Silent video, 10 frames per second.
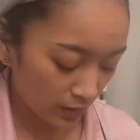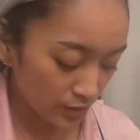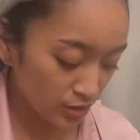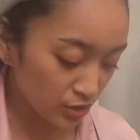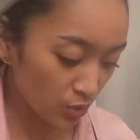I
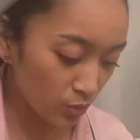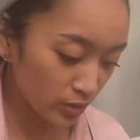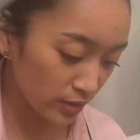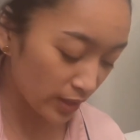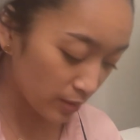just don't want
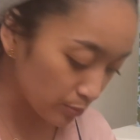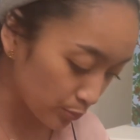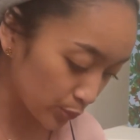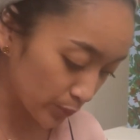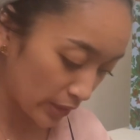to like
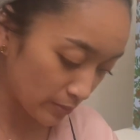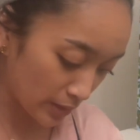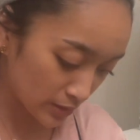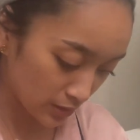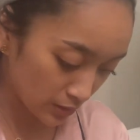break
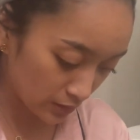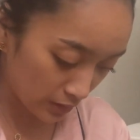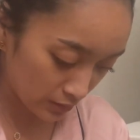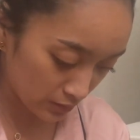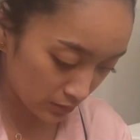my
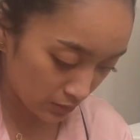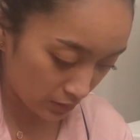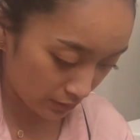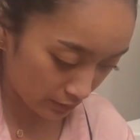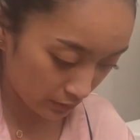sunglasses
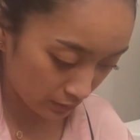here.